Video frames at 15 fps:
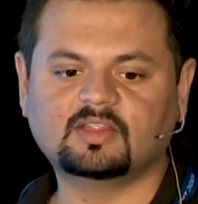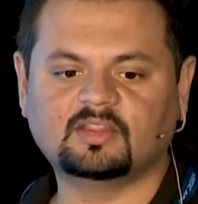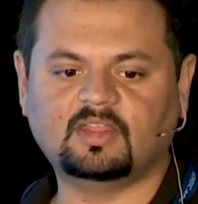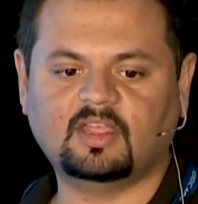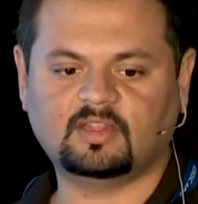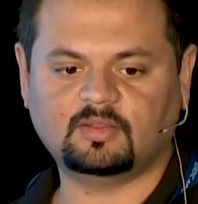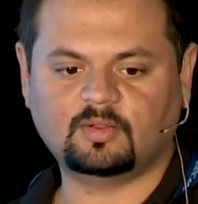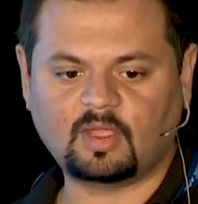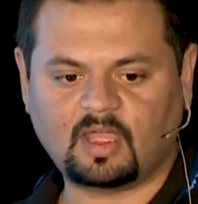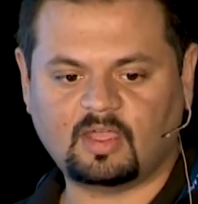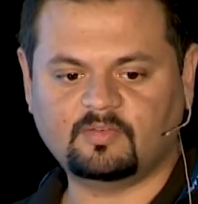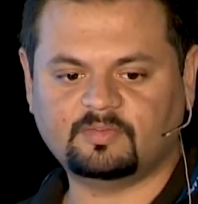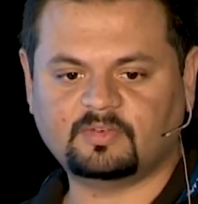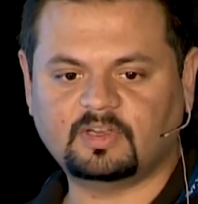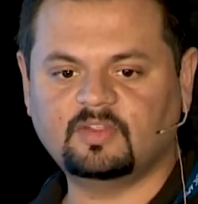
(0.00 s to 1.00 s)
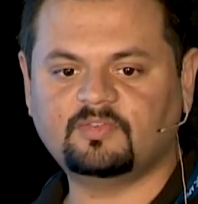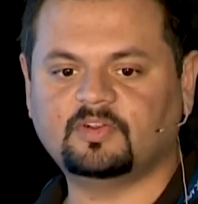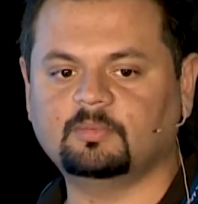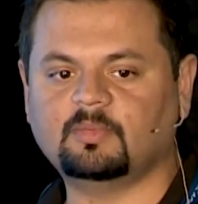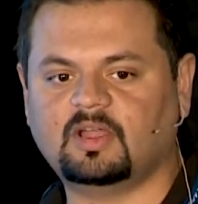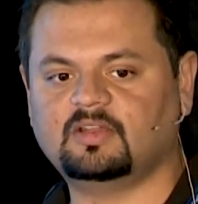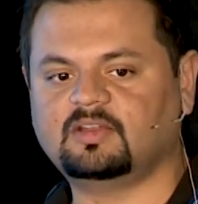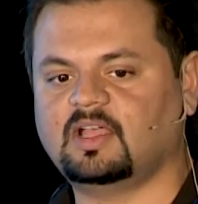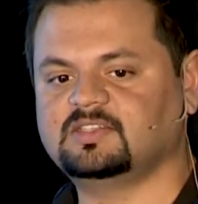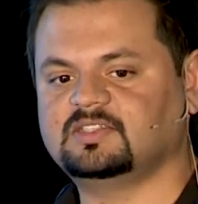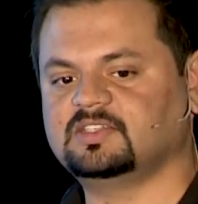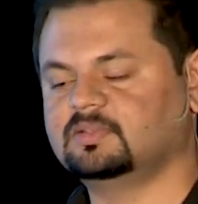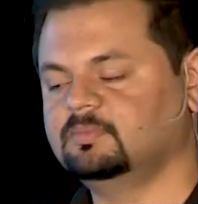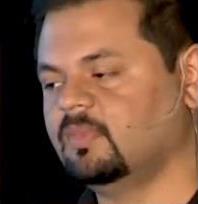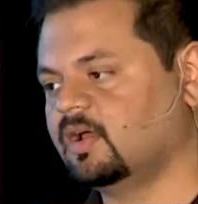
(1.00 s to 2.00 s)
then you have a different
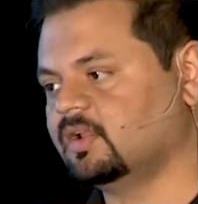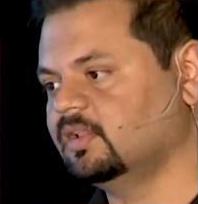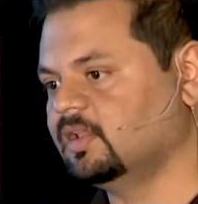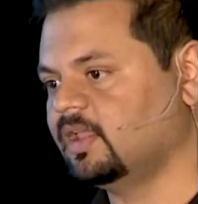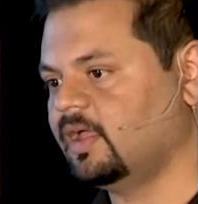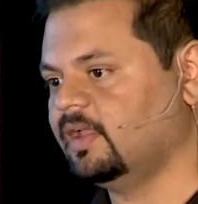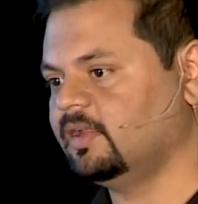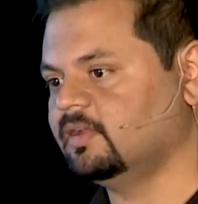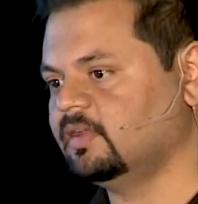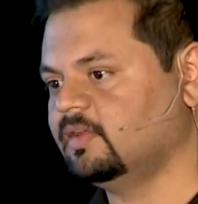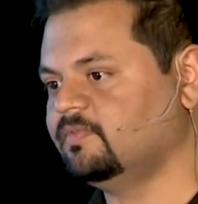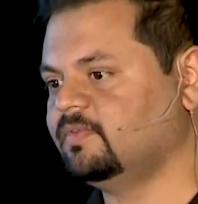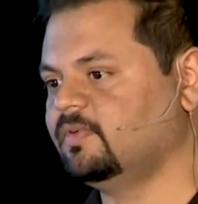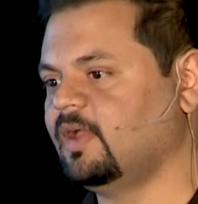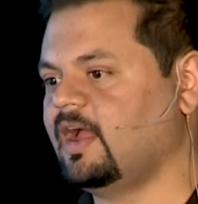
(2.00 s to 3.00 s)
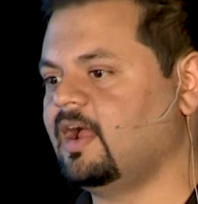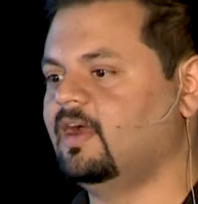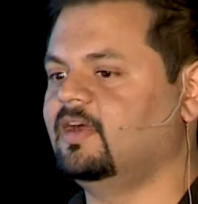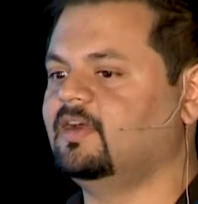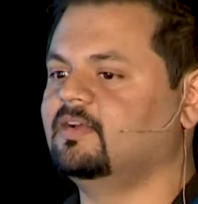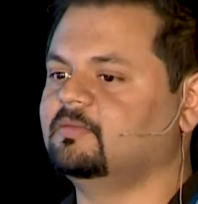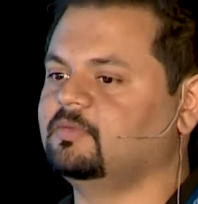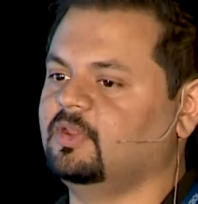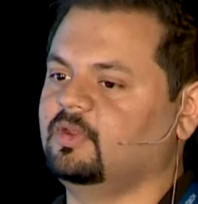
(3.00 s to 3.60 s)
monetization model, and if you have